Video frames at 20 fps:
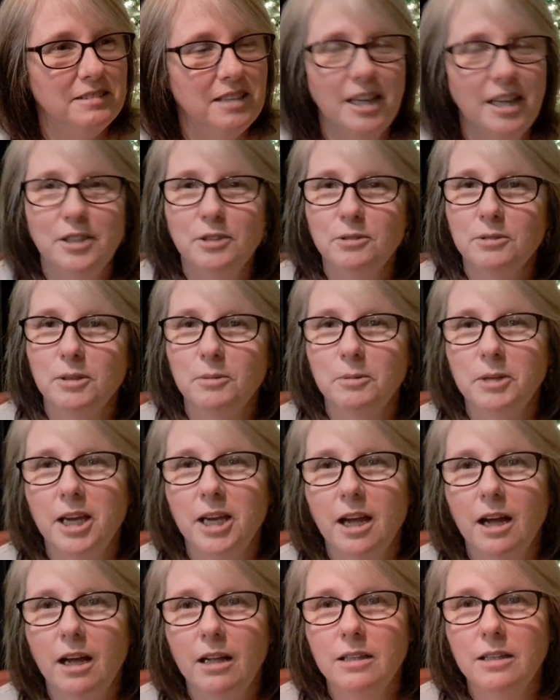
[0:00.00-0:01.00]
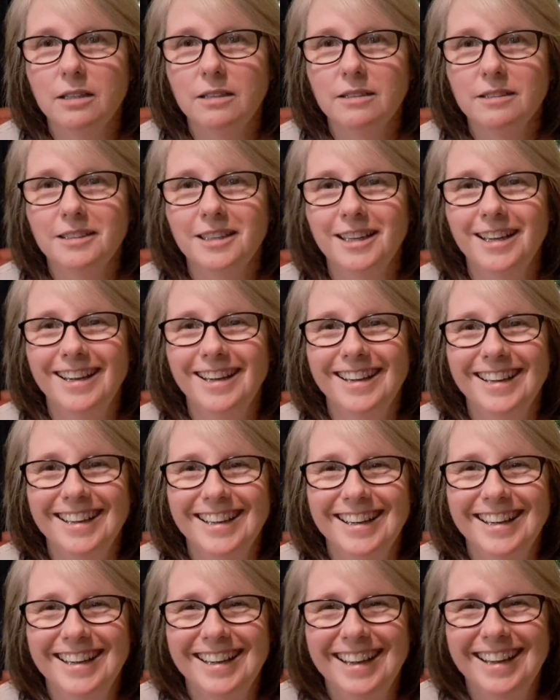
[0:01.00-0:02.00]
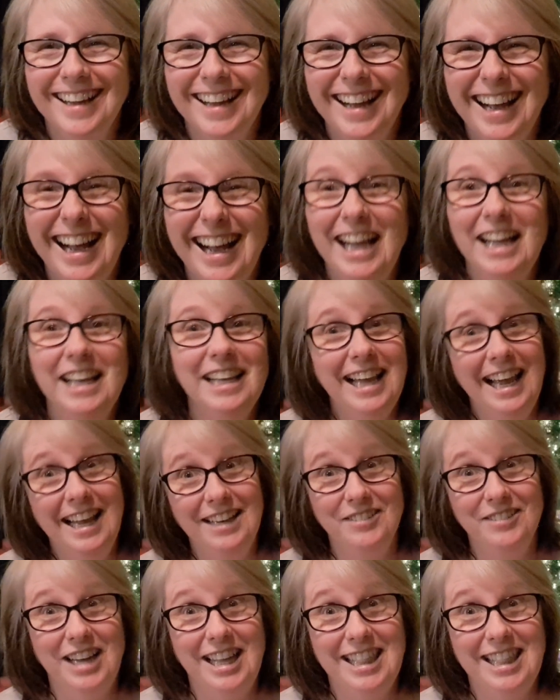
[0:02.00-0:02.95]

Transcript: I don't know what you call it. Anyway,